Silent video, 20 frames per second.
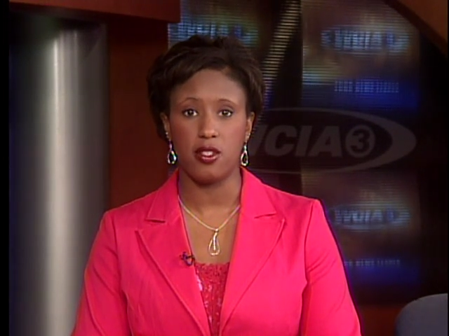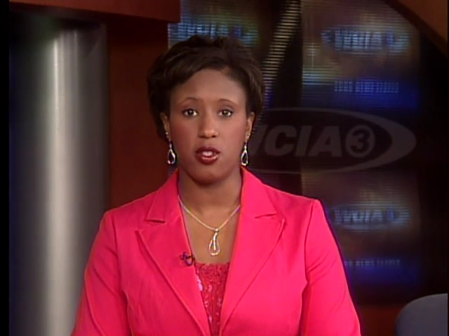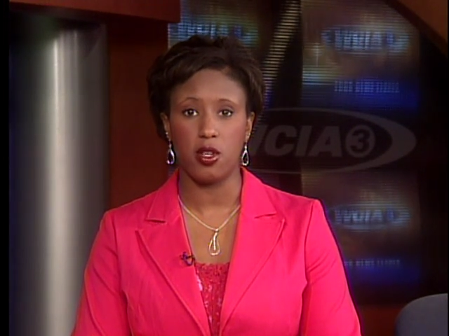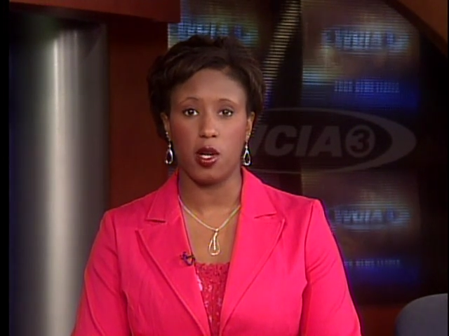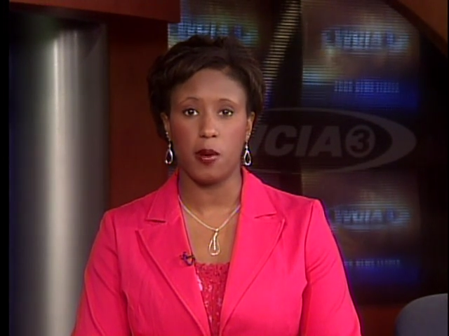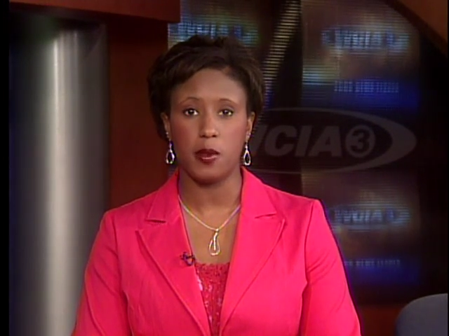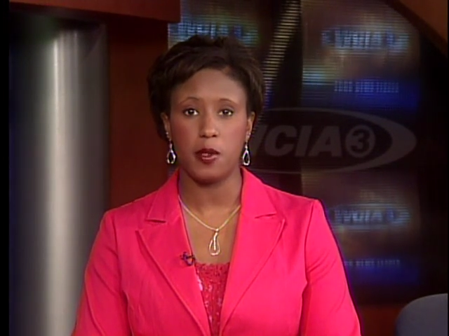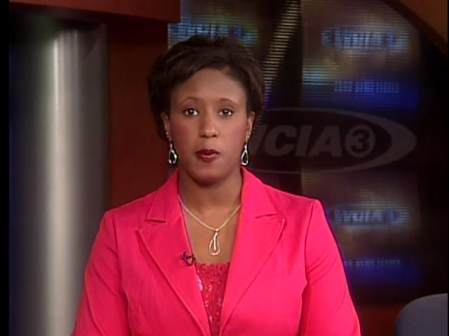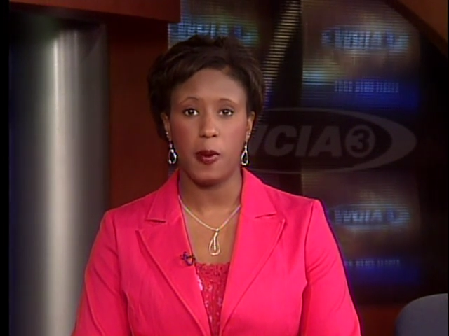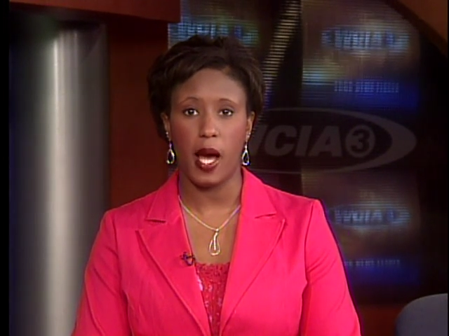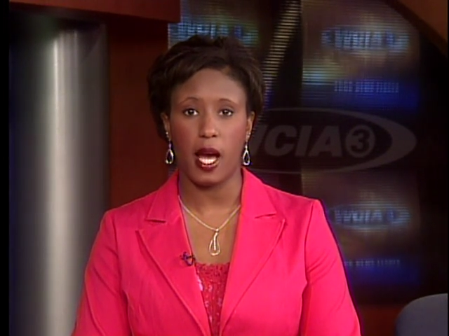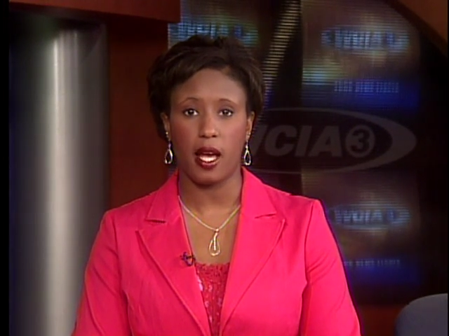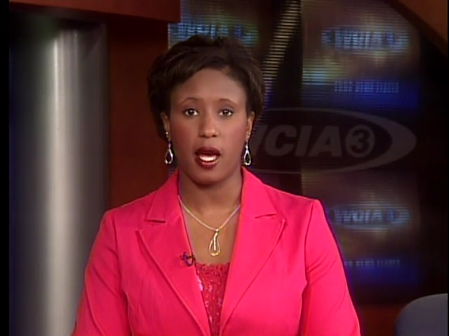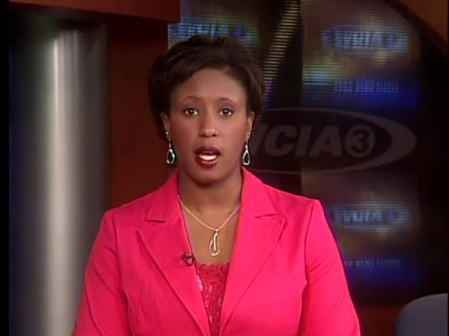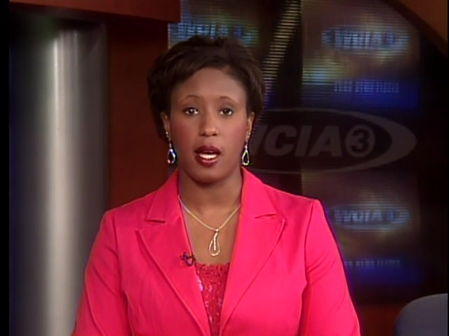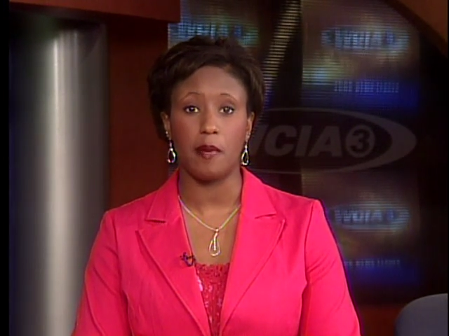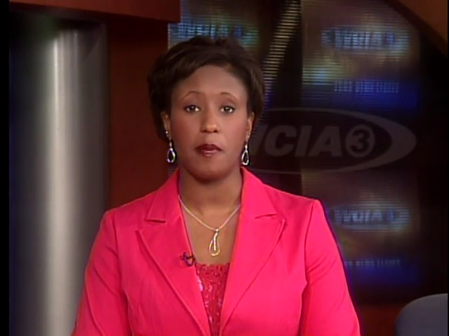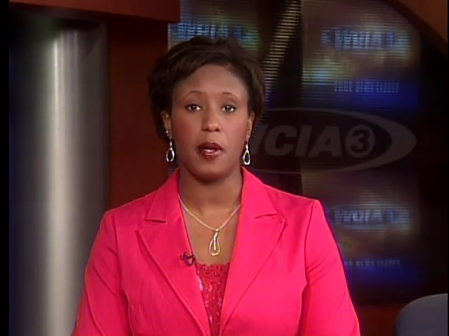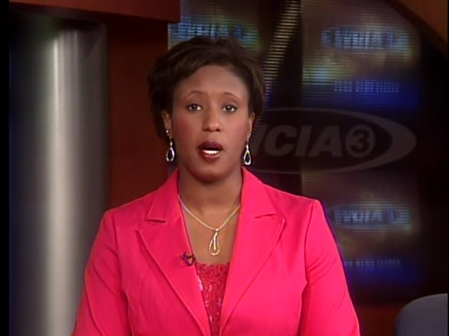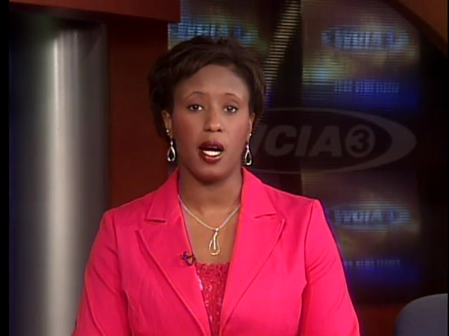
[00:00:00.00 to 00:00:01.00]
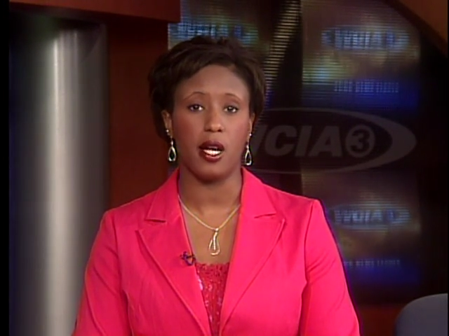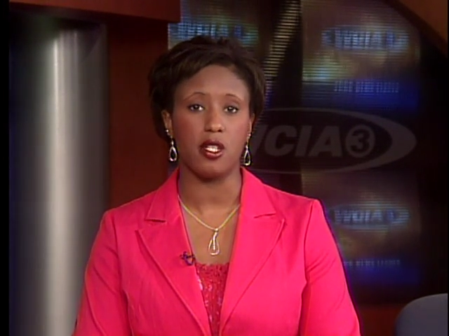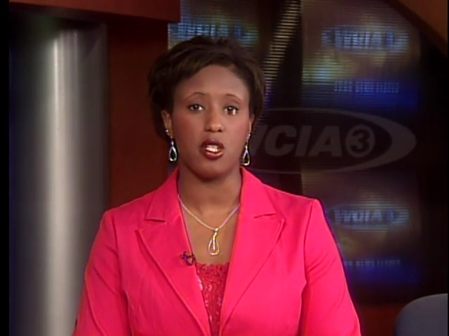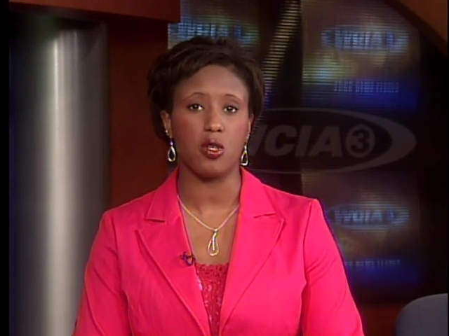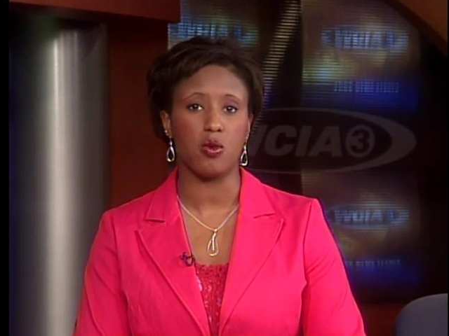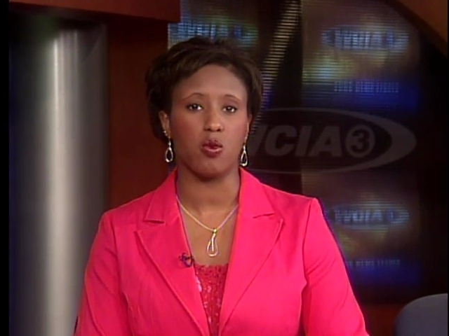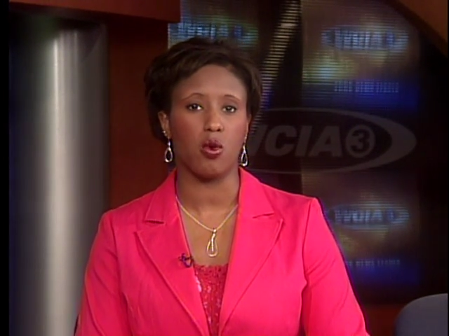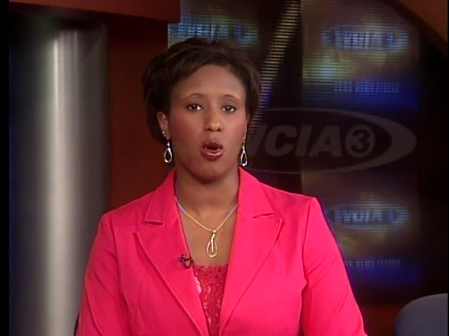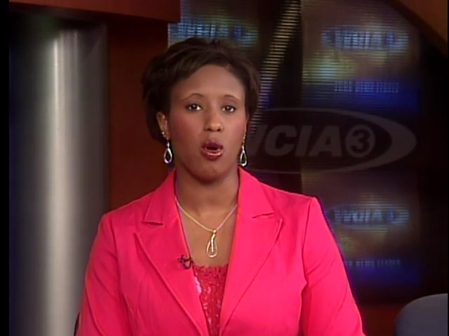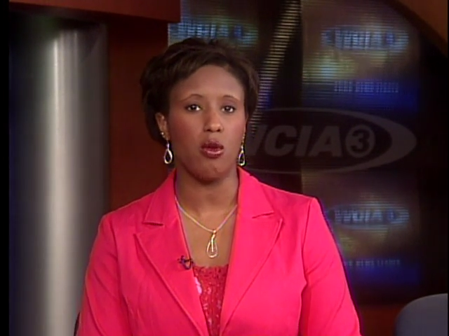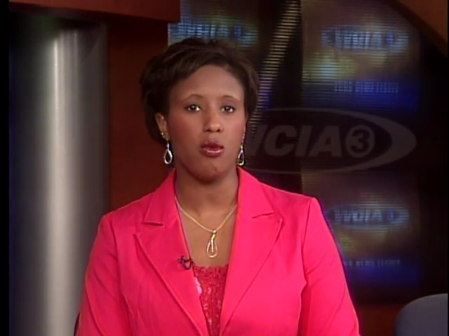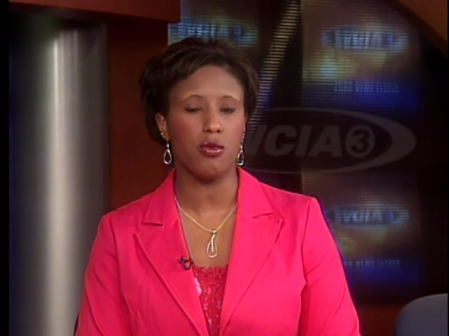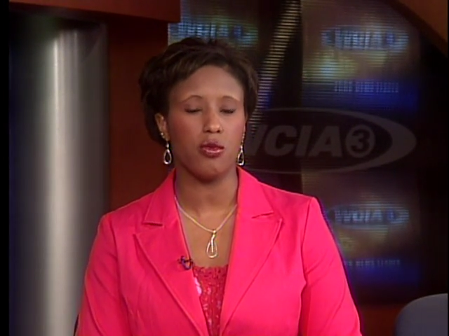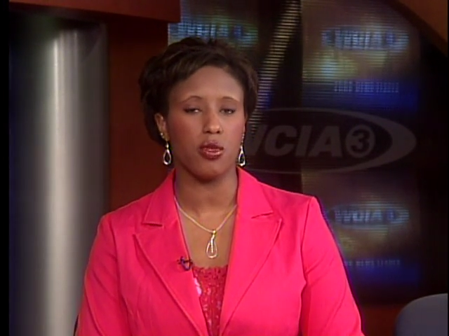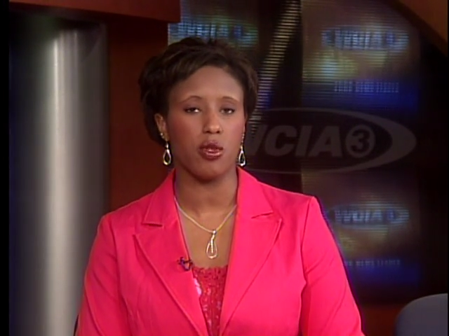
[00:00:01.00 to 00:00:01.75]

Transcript: storms packing a punch rolled